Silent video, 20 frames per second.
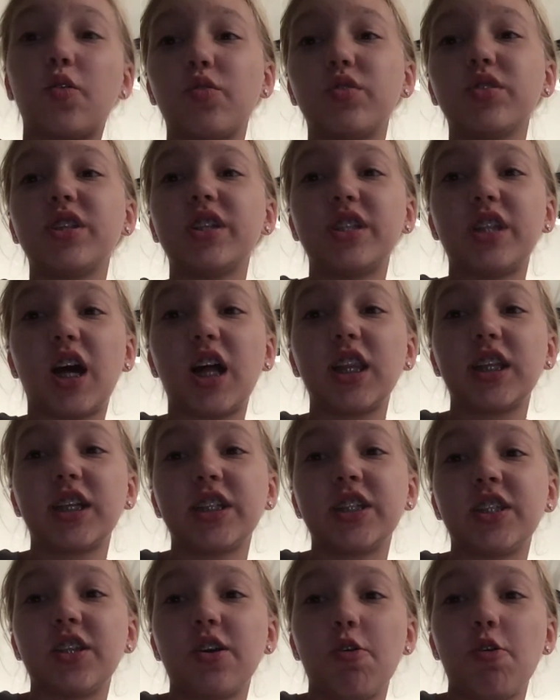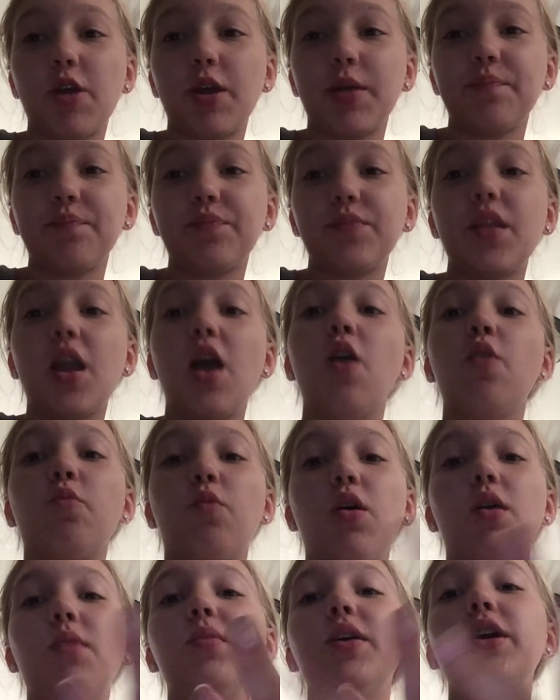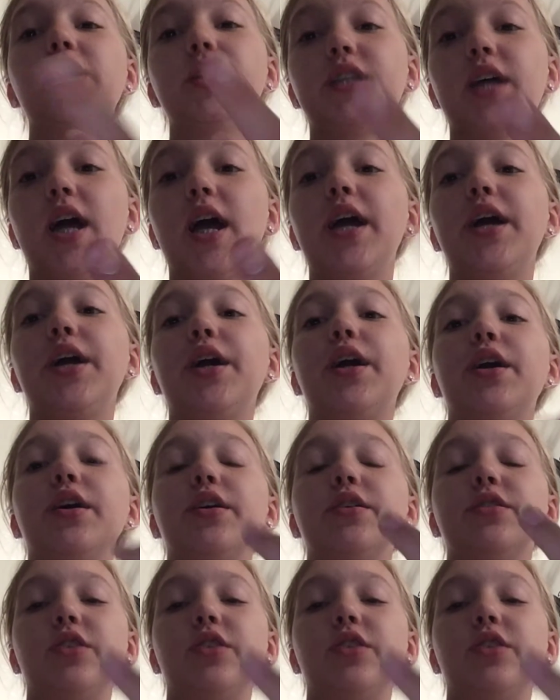Or the dollar store. Walmart Target